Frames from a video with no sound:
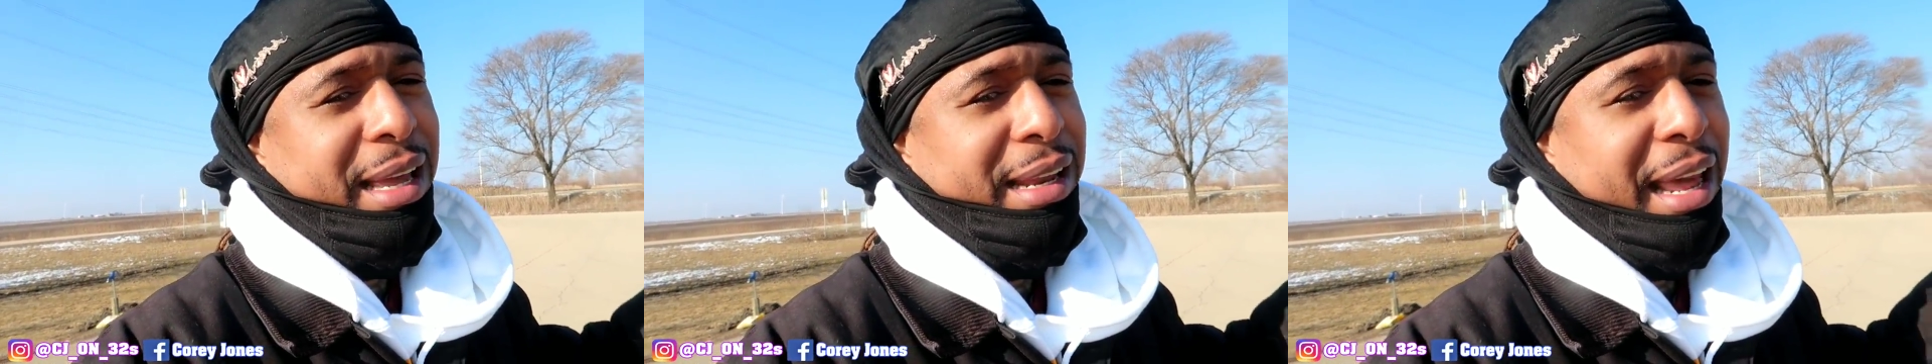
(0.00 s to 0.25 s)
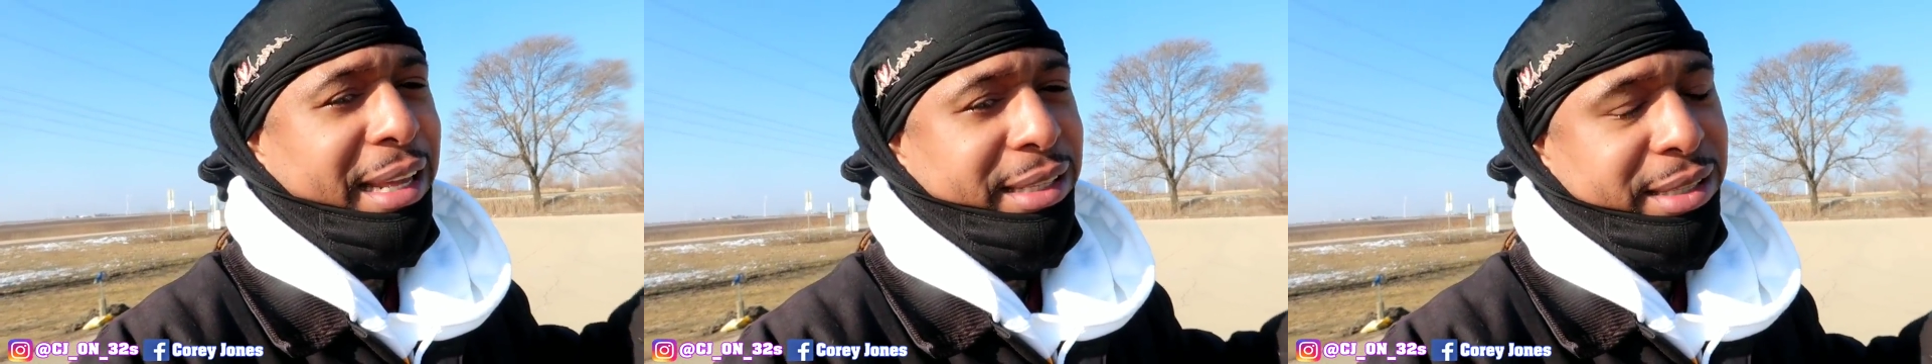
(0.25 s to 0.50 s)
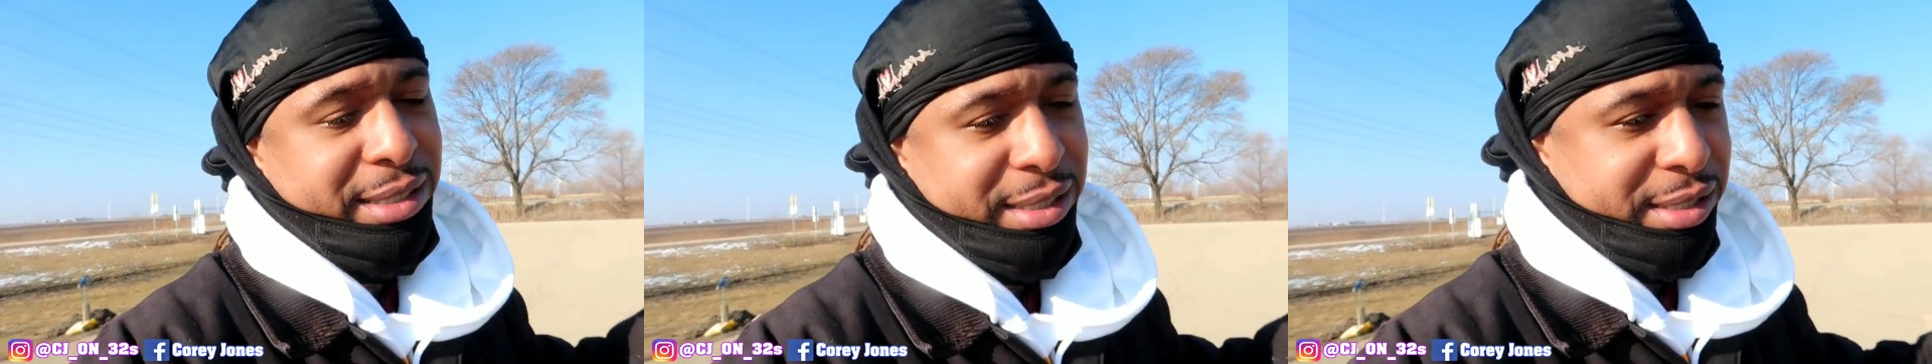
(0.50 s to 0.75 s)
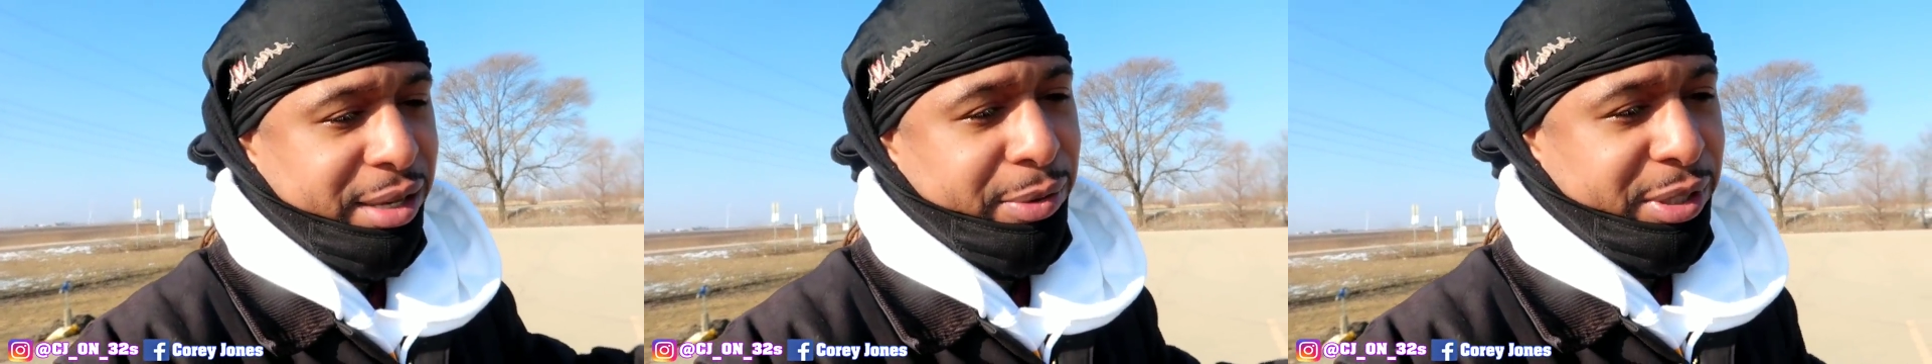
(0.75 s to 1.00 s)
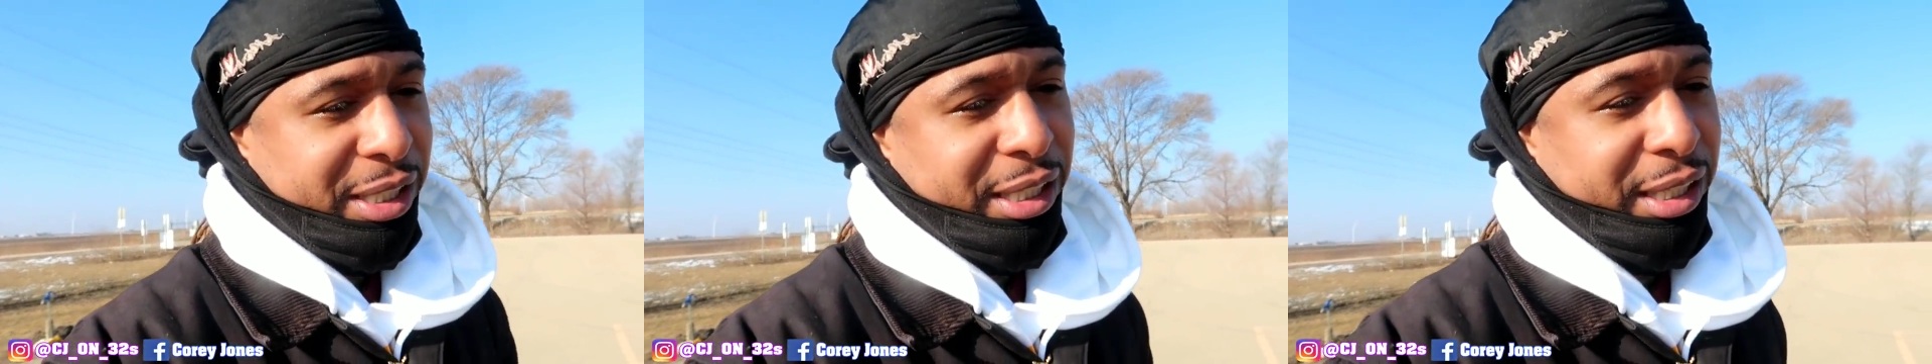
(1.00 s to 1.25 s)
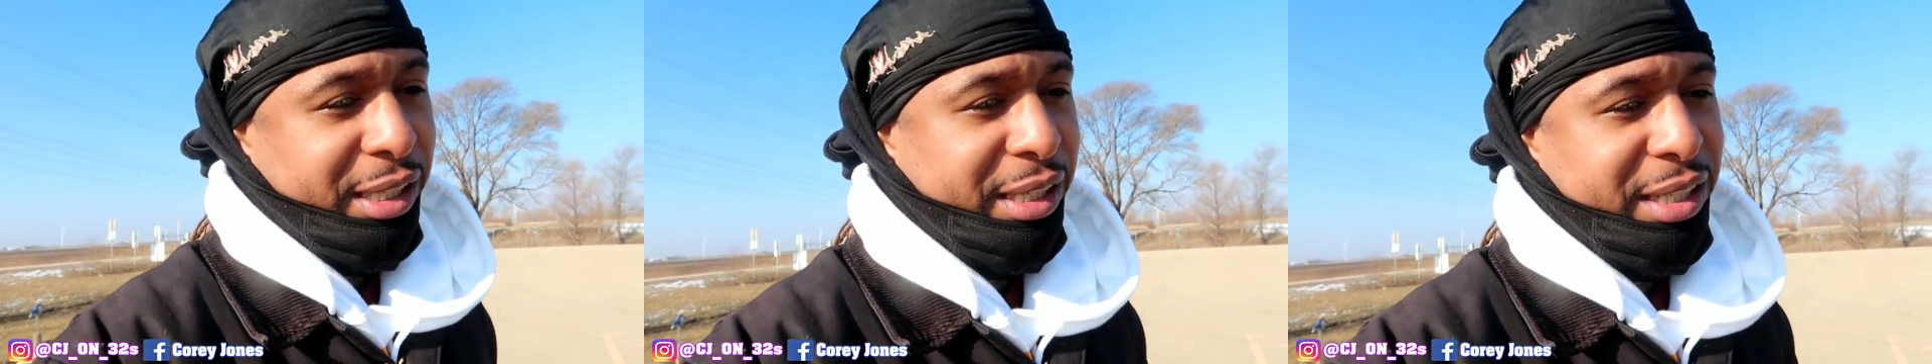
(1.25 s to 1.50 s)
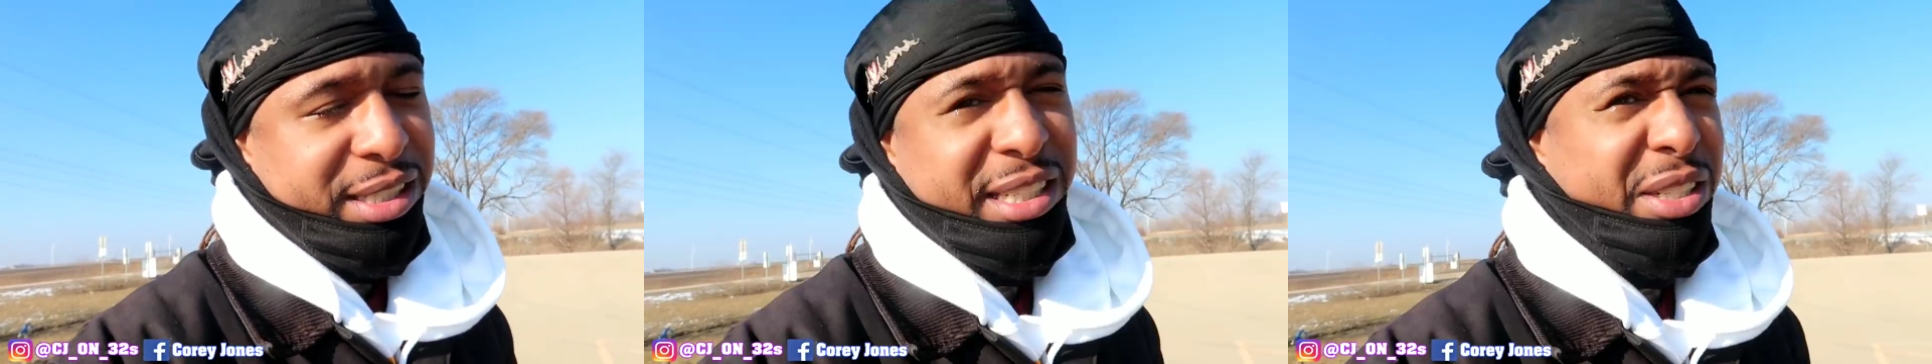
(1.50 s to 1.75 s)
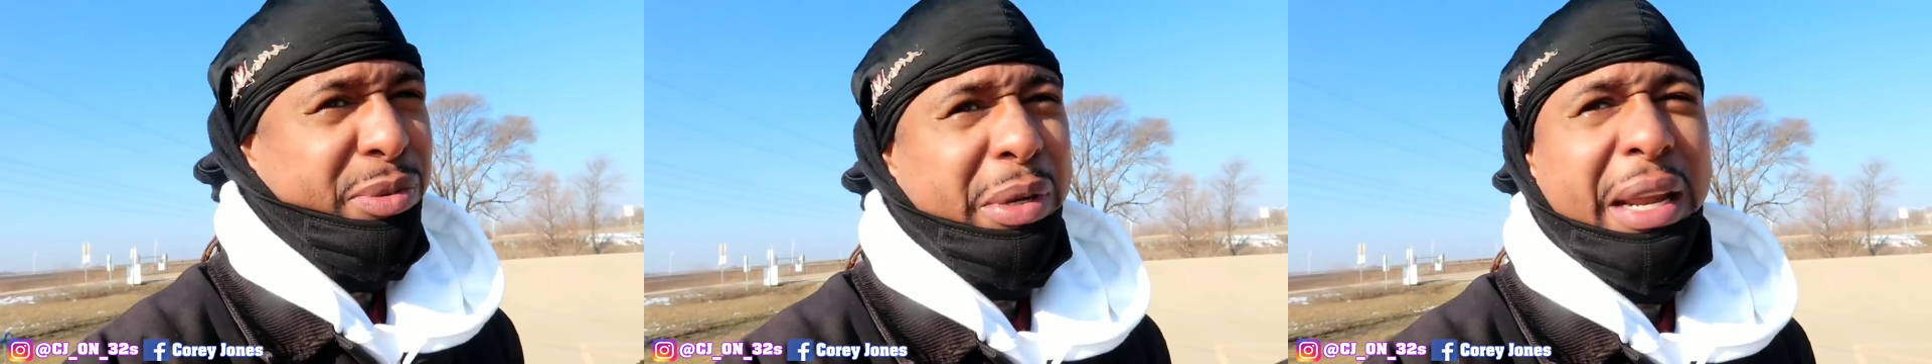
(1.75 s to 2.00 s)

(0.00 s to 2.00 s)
I like this since I was a kid. It's just